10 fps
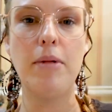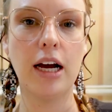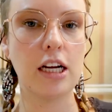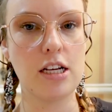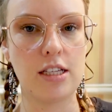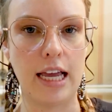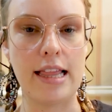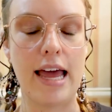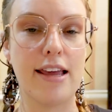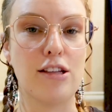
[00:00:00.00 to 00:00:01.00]
not gonna say
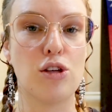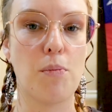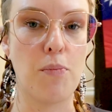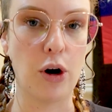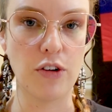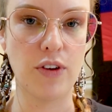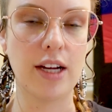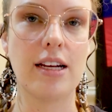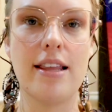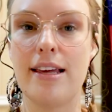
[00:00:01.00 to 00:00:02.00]
that it's
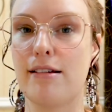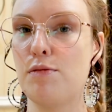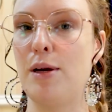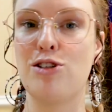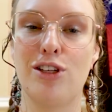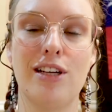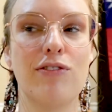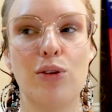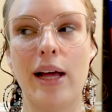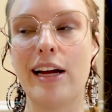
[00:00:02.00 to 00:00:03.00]
perfect. I think especially
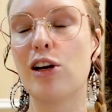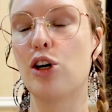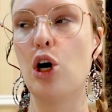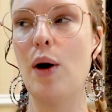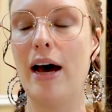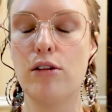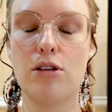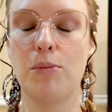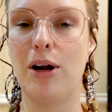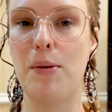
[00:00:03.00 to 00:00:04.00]
if you like go out
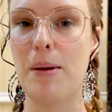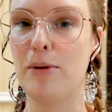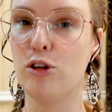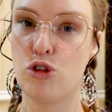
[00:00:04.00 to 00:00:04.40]
somewhere and maybe you're